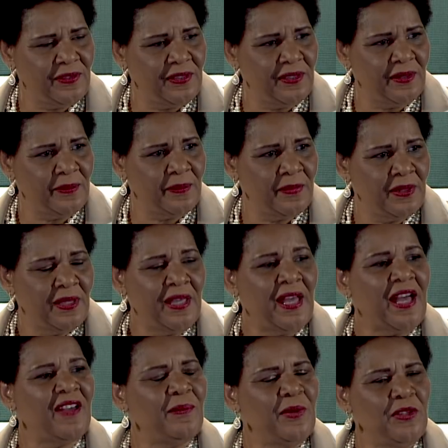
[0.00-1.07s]
them.
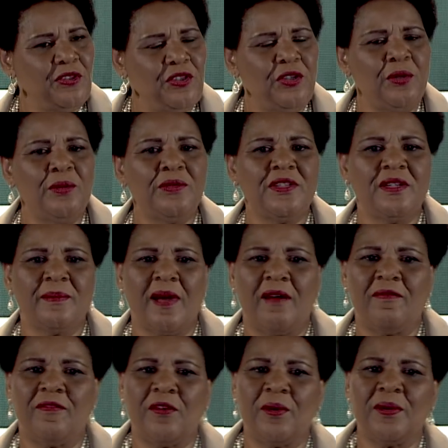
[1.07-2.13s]
I've been using my
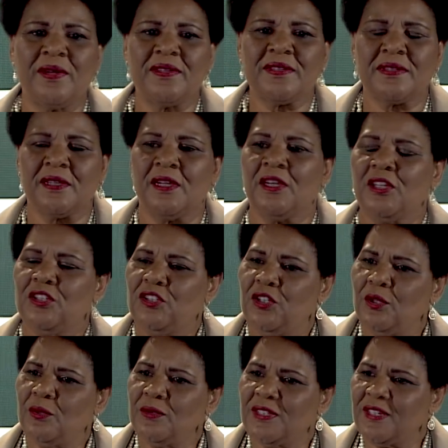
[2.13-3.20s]
voice,
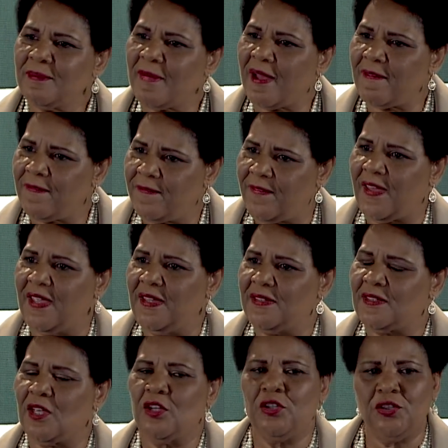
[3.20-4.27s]
using my
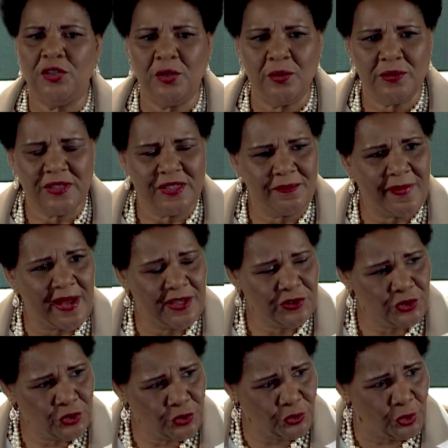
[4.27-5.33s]
face, using my
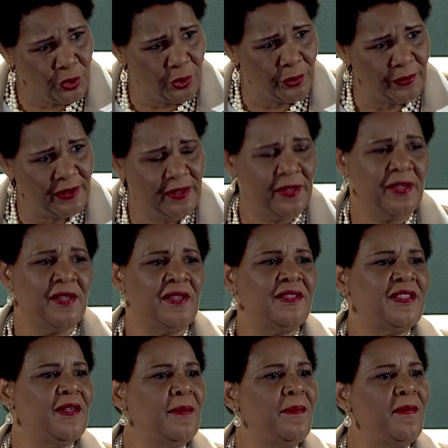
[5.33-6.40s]
story
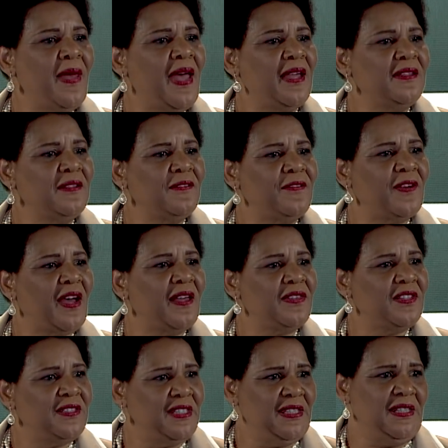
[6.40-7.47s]
to magnify the
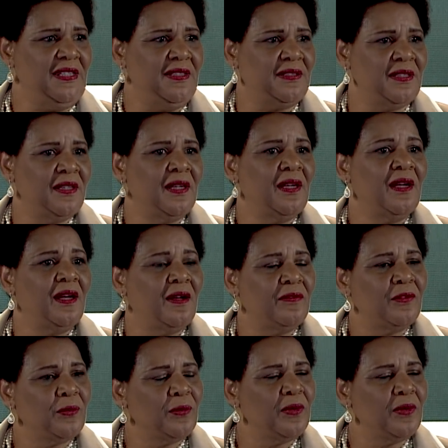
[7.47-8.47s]
need of